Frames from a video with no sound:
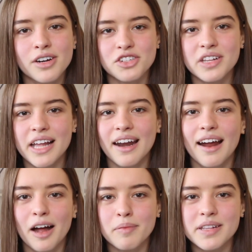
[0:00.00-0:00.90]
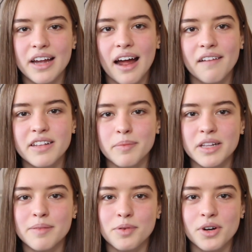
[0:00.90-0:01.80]
It just kind of helps to have some
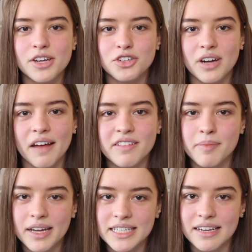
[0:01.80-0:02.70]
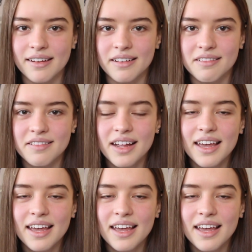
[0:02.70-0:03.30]
inspiration, have some ideas